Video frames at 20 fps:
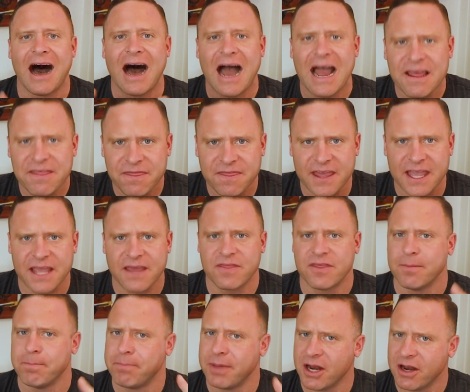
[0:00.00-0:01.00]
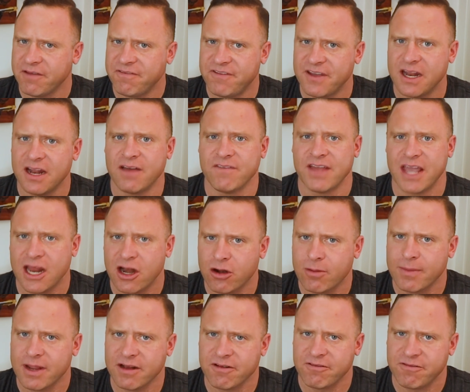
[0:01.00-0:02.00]
I think the benefit of
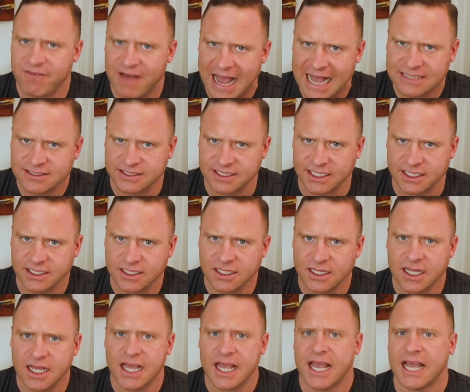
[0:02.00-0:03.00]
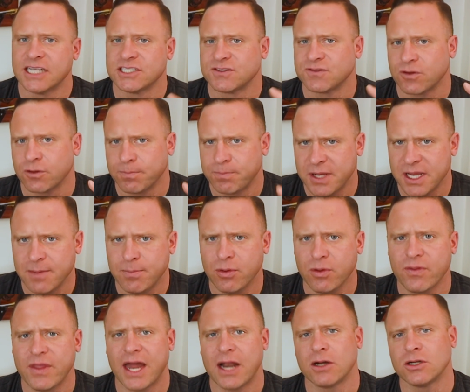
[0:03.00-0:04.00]
intermittent fasting is for
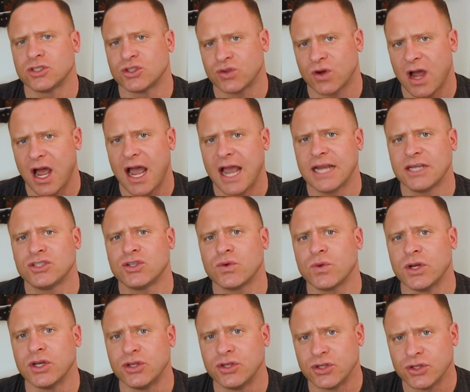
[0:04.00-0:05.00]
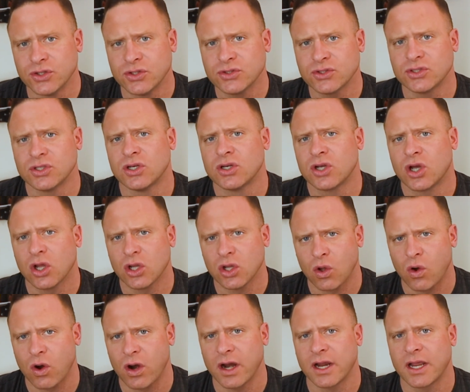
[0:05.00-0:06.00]
people that are trying to reduce
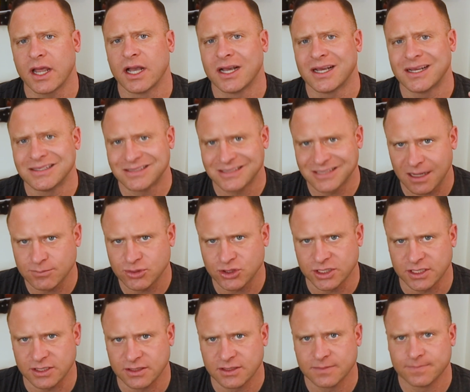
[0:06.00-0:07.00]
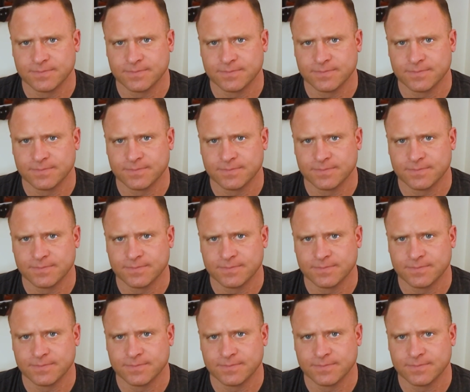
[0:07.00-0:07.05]
caloric consumption.